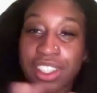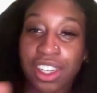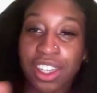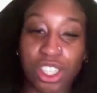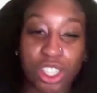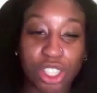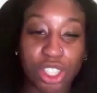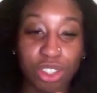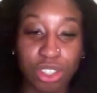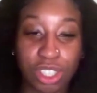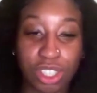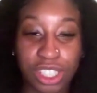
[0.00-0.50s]

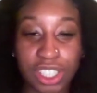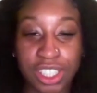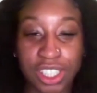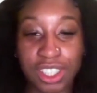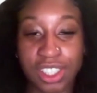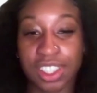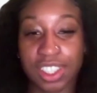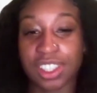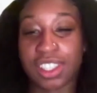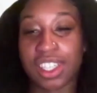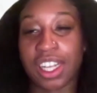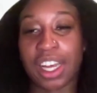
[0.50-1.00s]

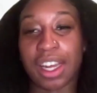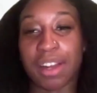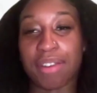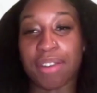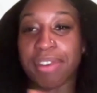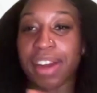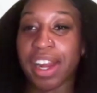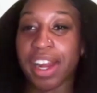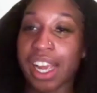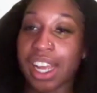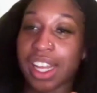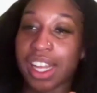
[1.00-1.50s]
countries like
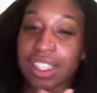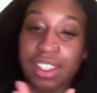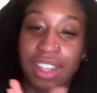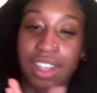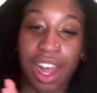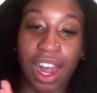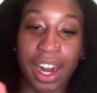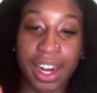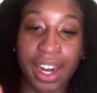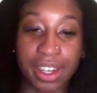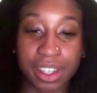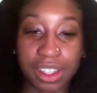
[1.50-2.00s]
France,
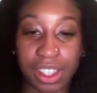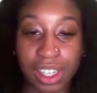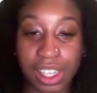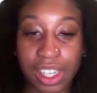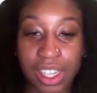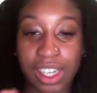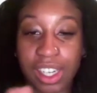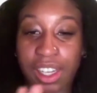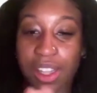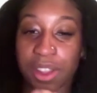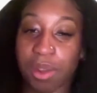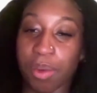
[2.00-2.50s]

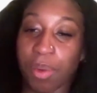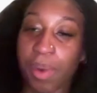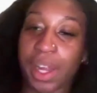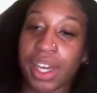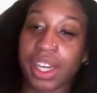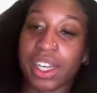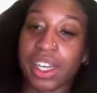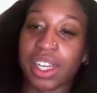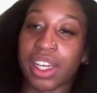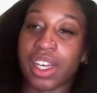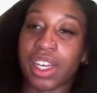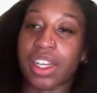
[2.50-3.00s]
Ireland,
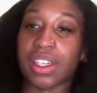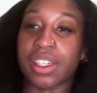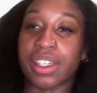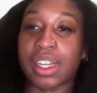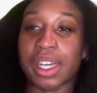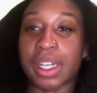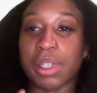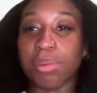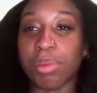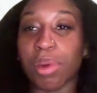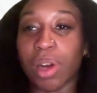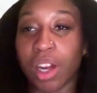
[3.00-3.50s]
Lithuania,
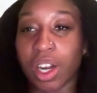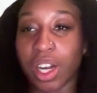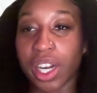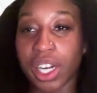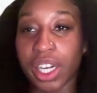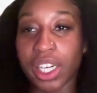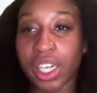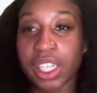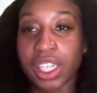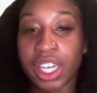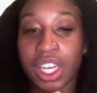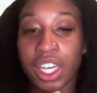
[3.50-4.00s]
Denmark.
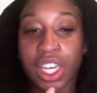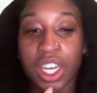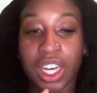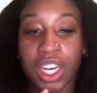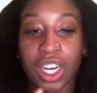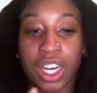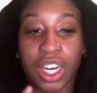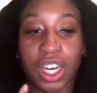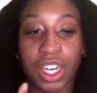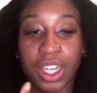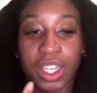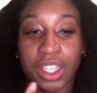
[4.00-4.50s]

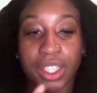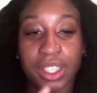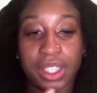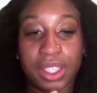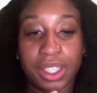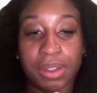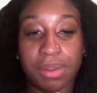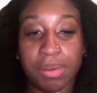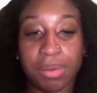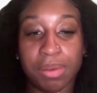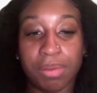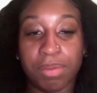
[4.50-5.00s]

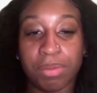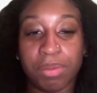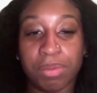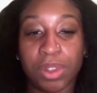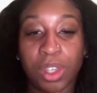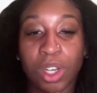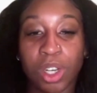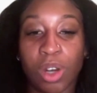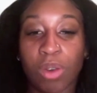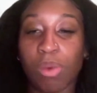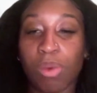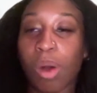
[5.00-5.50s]
Um,
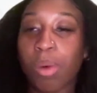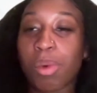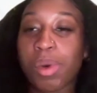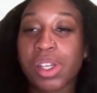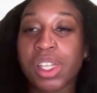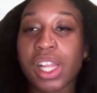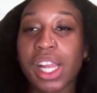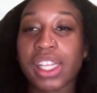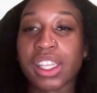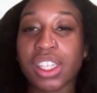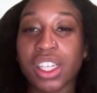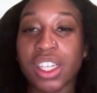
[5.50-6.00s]
what were
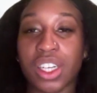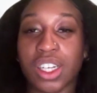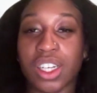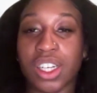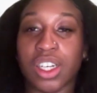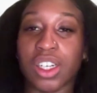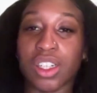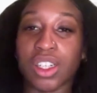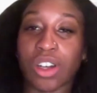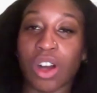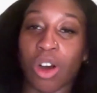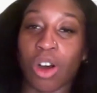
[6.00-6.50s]
like
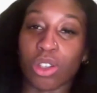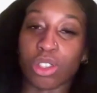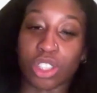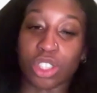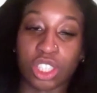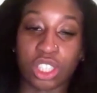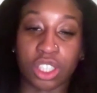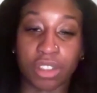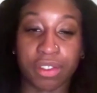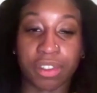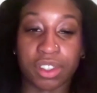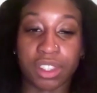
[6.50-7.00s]
the culture
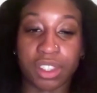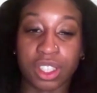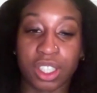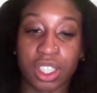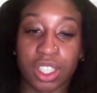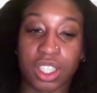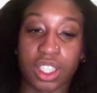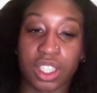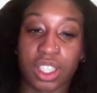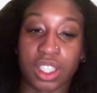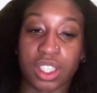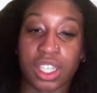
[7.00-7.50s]

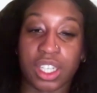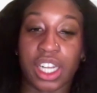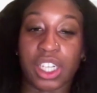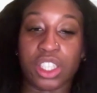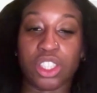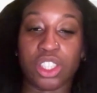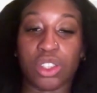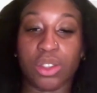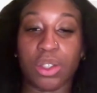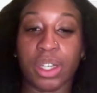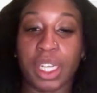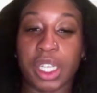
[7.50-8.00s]
differences that
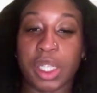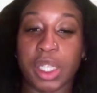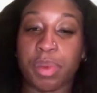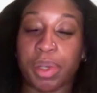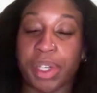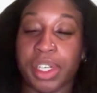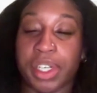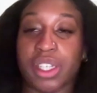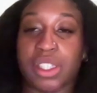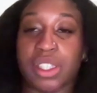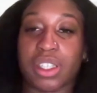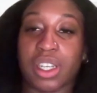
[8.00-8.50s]
you
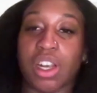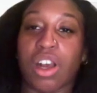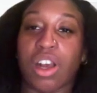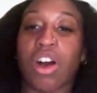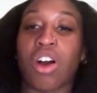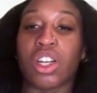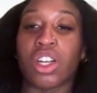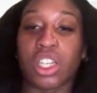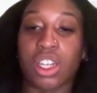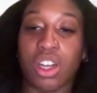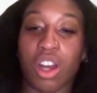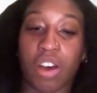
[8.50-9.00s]
experienced like
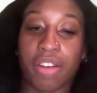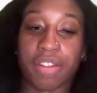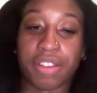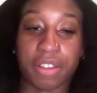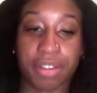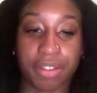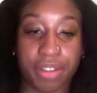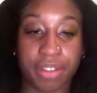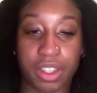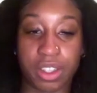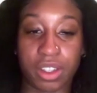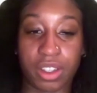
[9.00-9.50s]
on and off the
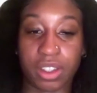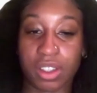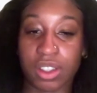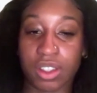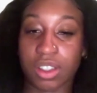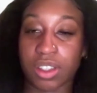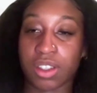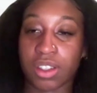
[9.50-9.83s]
field?